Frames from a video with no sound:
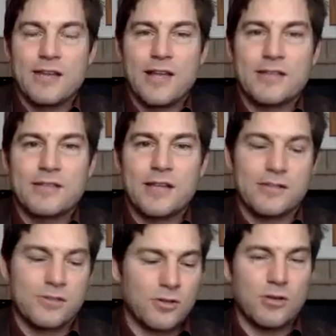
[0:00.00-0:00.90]
and that's
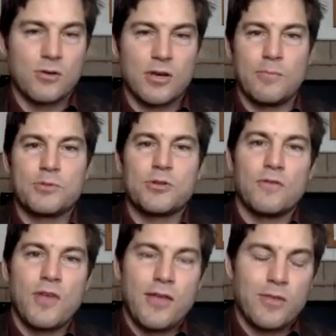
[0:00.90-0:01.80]
certainly, you can
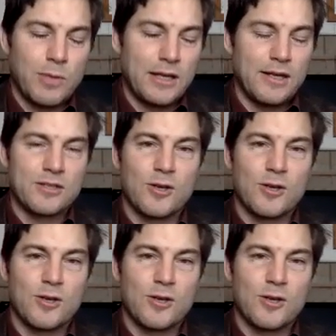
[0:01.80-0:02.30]
observe that in the media.